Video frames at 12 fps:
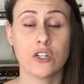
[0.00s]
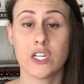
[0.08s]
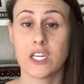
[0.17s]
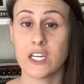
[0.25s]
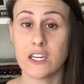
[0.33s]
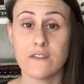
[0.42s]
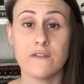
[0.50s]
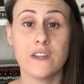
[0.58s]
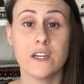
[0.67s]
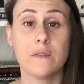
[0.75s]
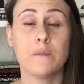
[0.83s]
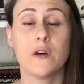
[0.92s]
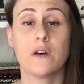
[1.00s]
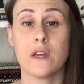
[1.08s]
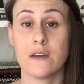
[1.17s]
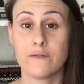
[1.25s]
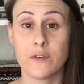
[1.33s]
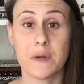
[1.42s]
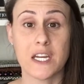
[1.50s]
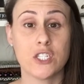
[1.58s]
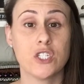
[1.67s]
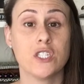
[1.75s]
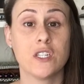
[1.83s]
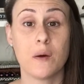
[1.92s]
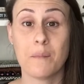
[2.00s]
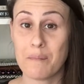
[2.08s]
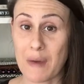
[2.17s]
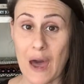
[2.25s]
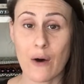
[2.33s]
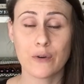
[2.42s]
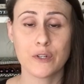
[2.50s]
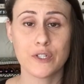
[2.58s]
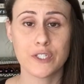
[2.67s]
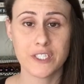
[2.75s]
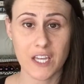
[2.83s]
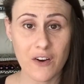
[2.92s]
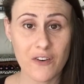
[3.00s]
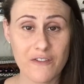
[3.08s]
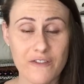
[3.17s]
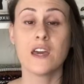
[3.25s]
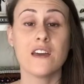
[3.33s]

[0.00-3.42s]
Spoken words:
You're going to give them information about yourself.